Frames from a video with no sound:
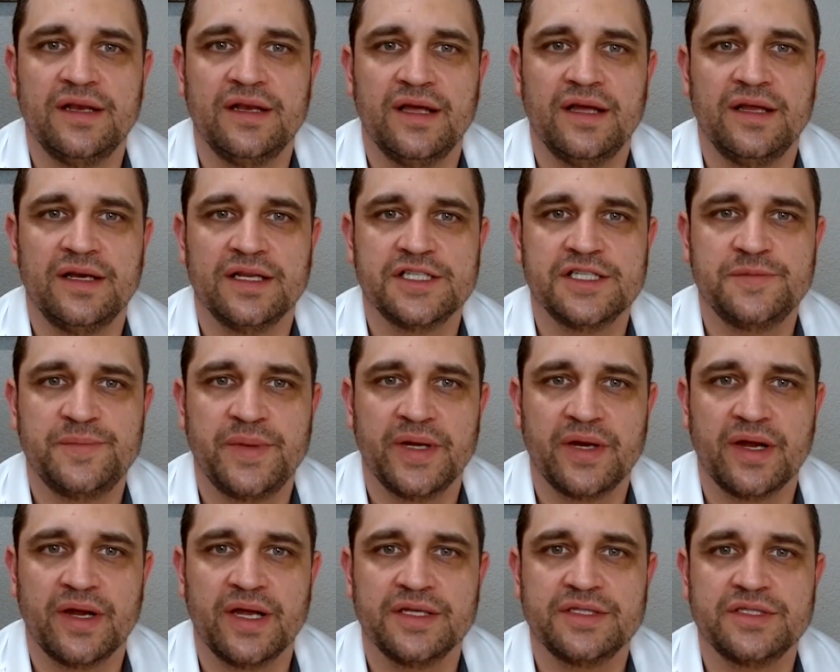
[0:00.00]
an
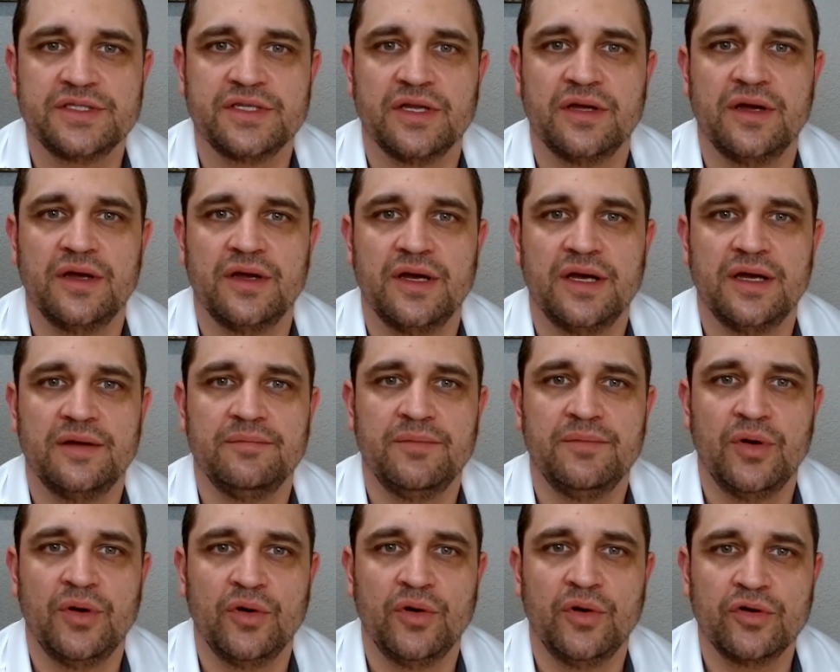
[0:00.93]
experienced
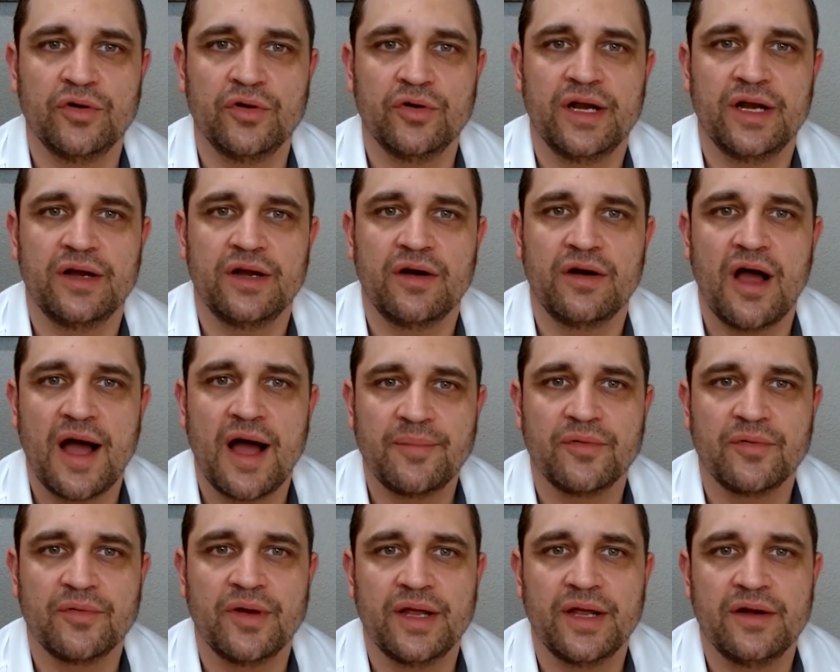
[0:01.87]
motor grader
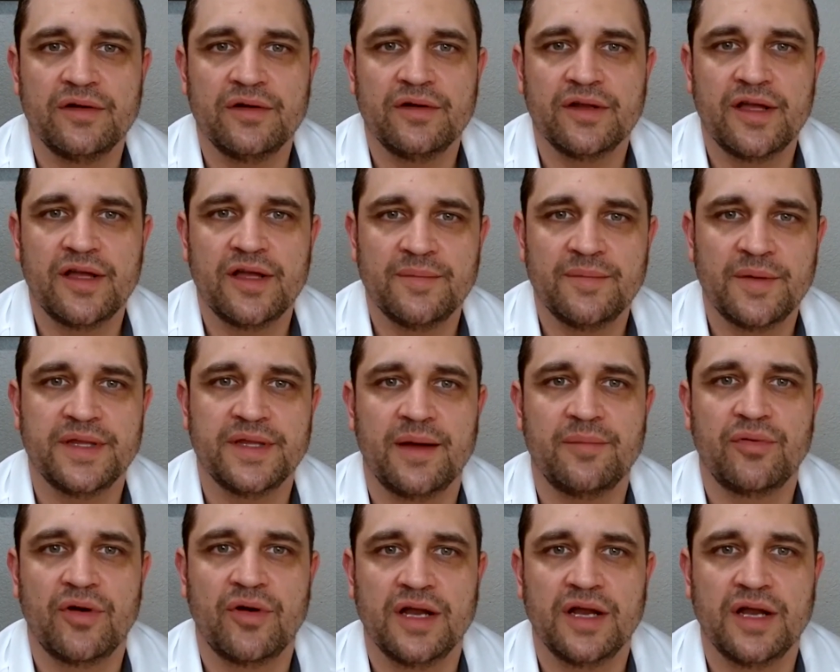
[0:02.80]
operator to come up to
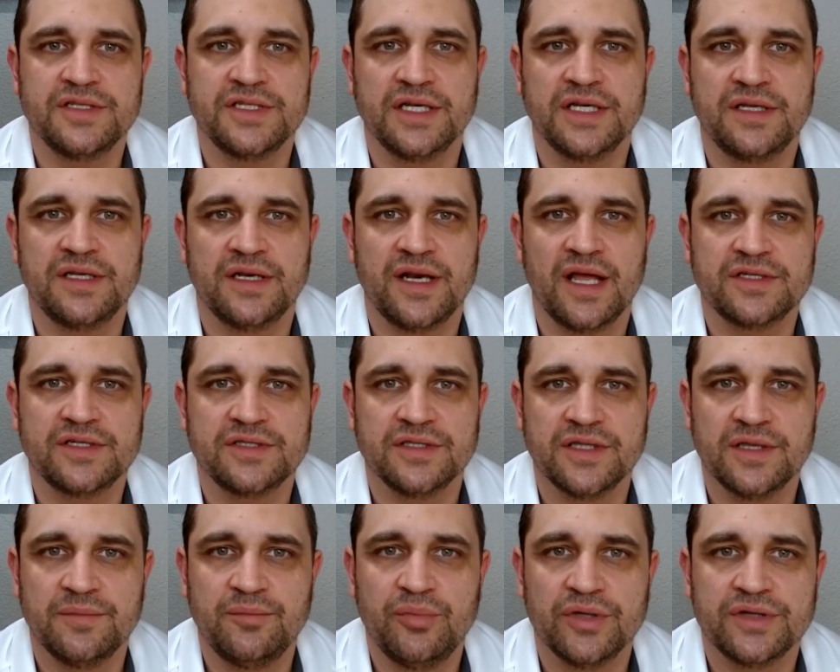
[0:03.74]
that project and
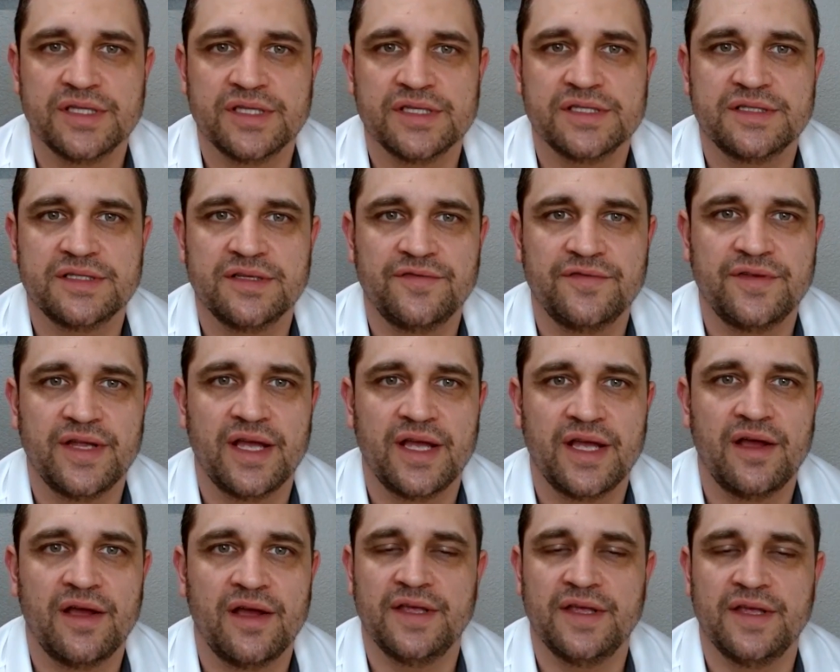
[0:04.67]
actually put this stuff
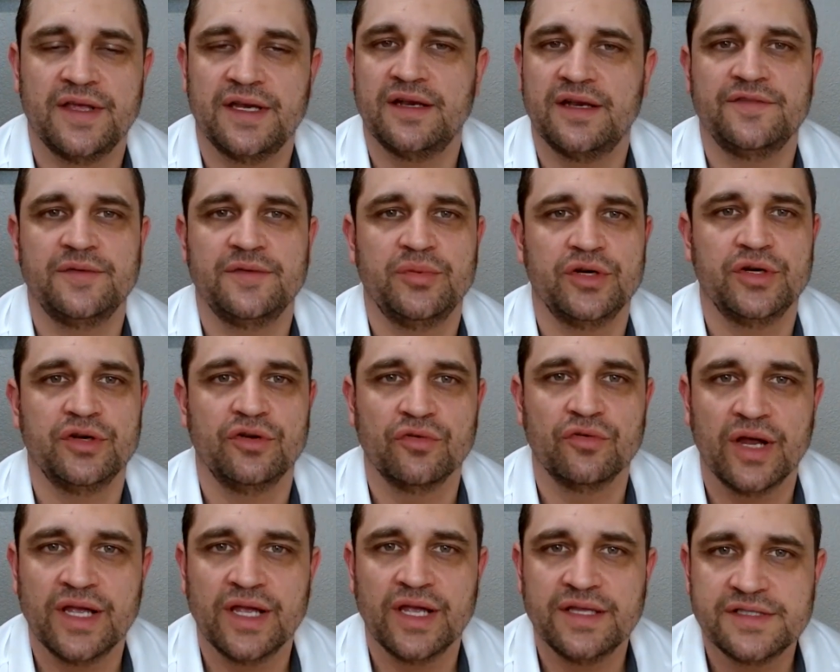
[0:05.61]
down. They didn't have to put
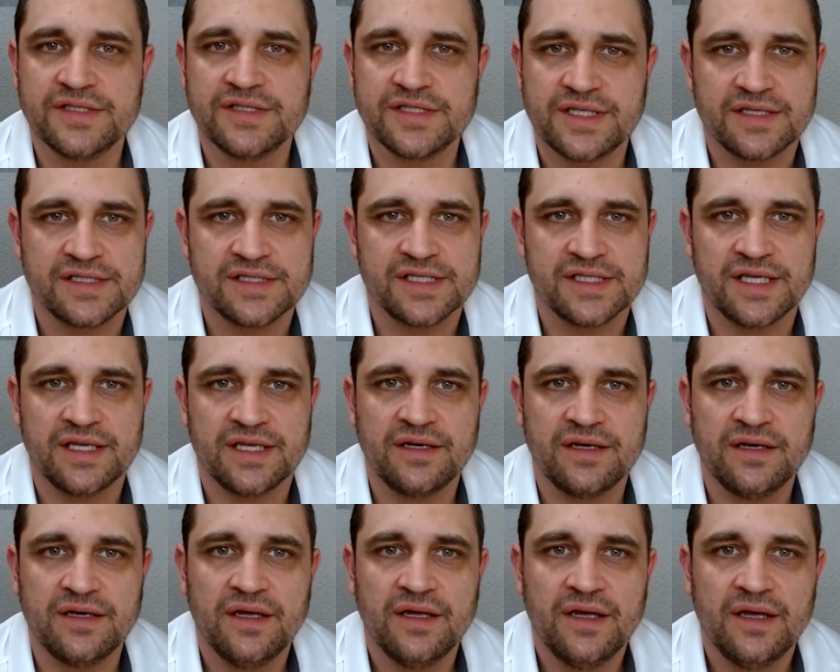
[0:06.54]
grade stakes
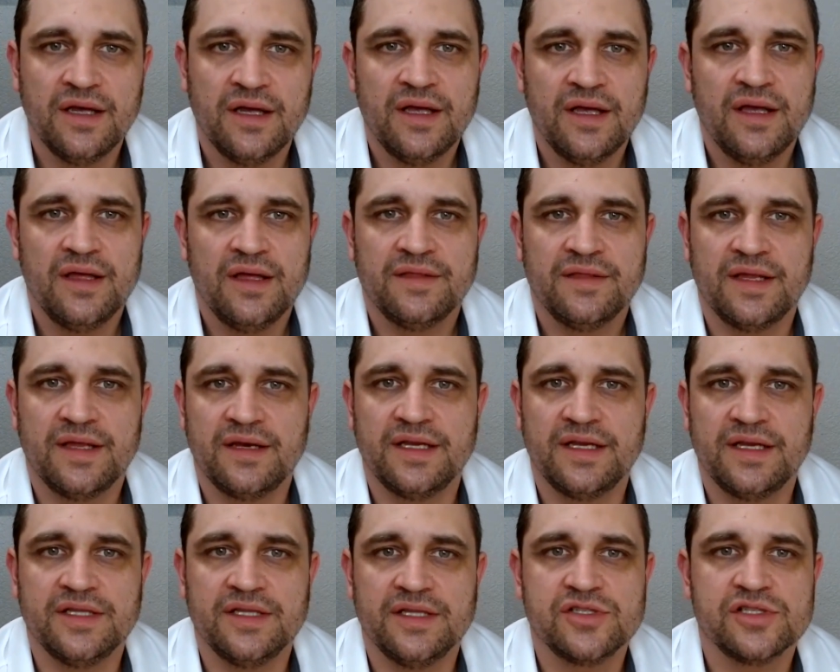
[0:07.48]
in. They didn't
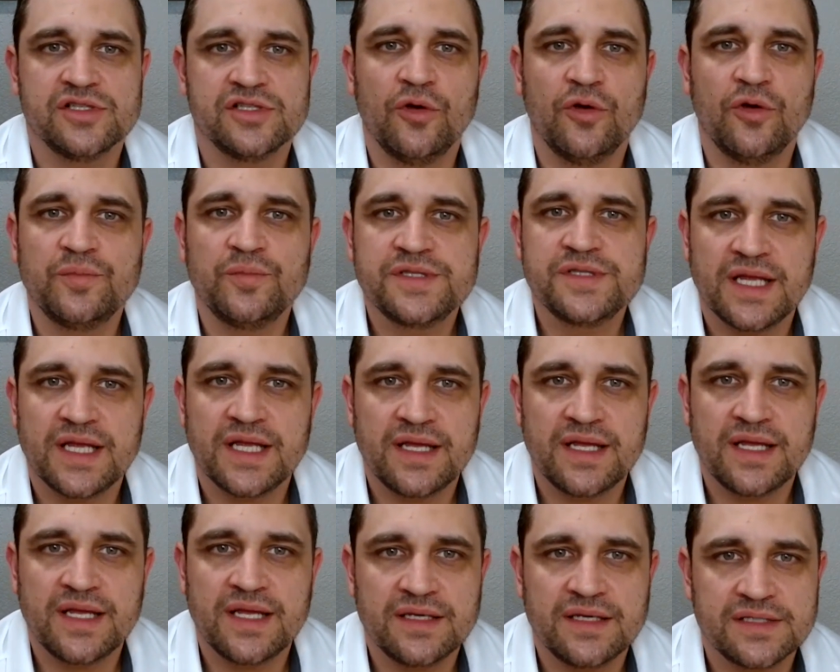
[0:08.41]
need slope stakes.